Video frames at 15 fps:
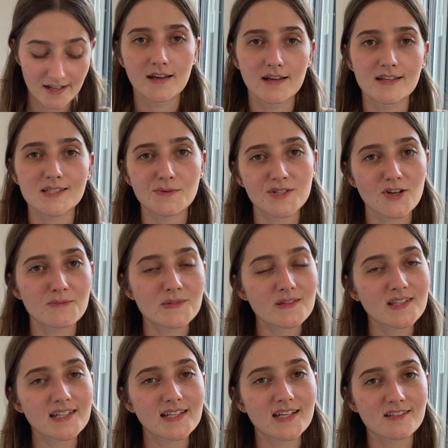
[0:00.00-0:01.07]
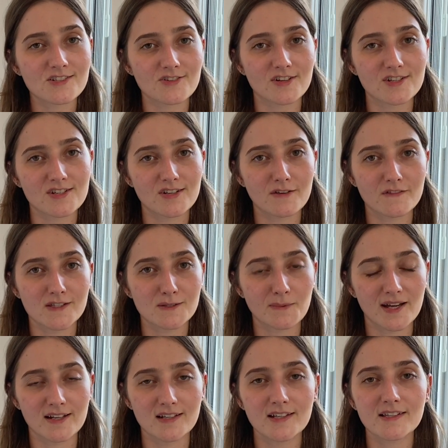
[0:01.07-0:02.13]
So in terms of the construction of the
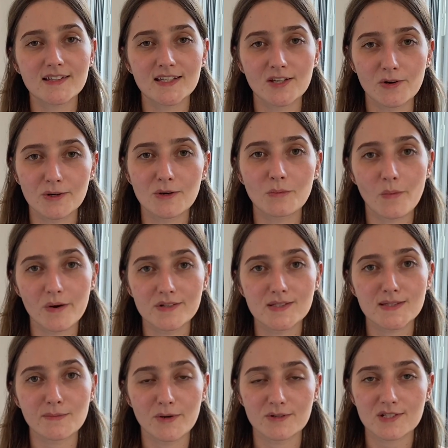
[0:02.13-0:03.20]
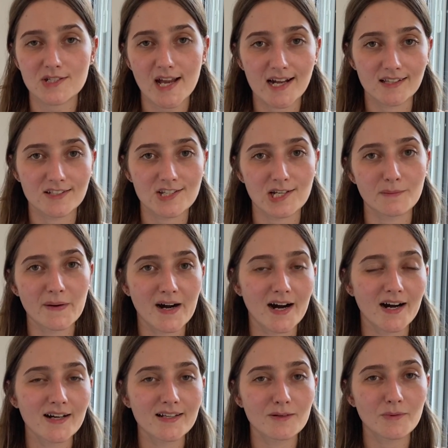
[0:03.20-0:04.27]
sweater, the yoke was the most challenging
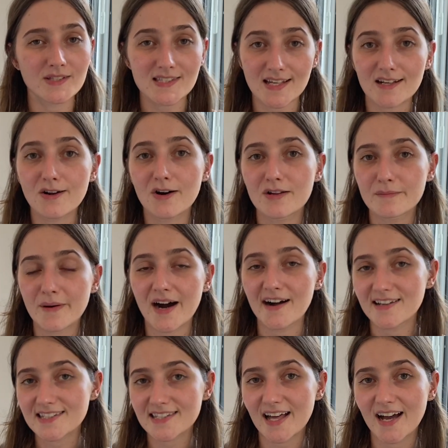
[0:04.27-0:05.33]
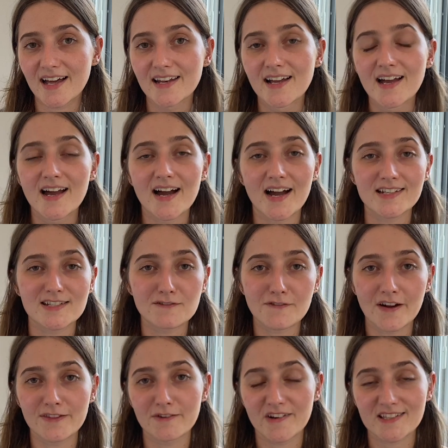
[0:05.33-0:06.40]
part. Once I'd gotten past that, I did
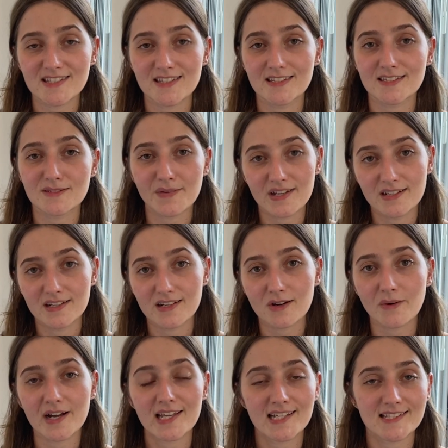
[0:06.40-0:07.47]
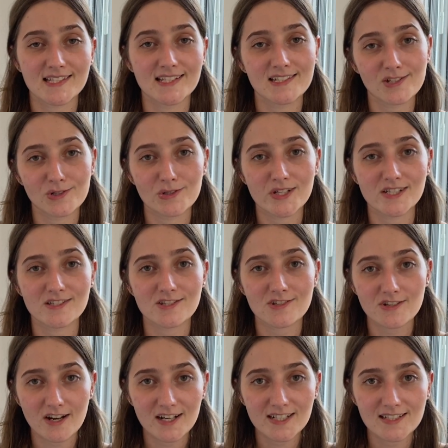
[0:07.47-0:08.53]
find the rest of the sweater quite easy to
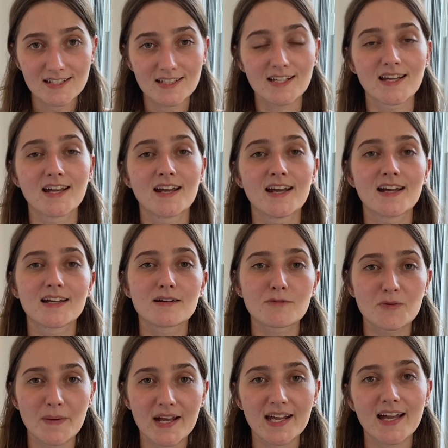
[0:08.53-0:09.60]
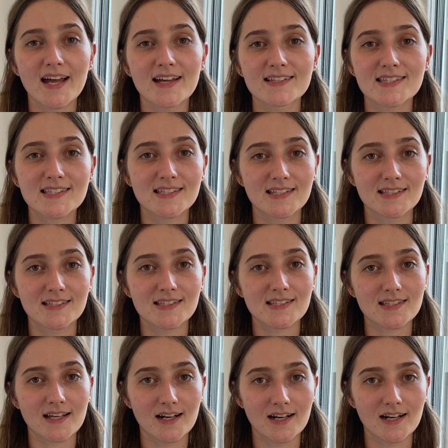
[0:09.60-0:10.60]
construct. Rebecca has since